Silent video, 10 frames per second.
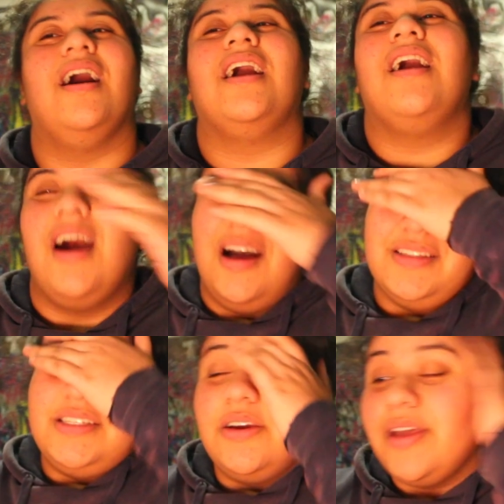I
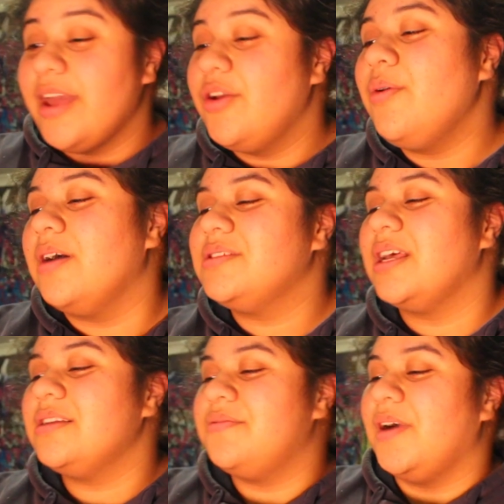can't do. Who else
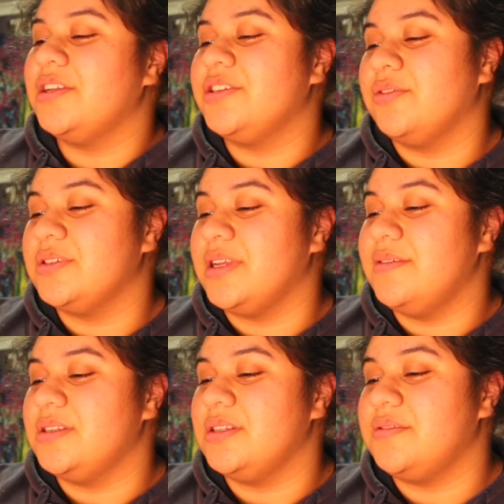has fucking short
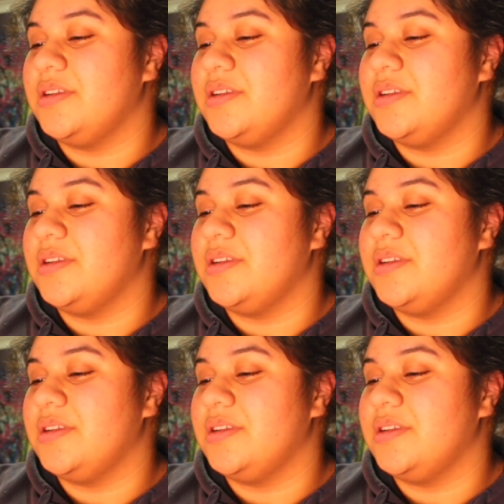sleeves in this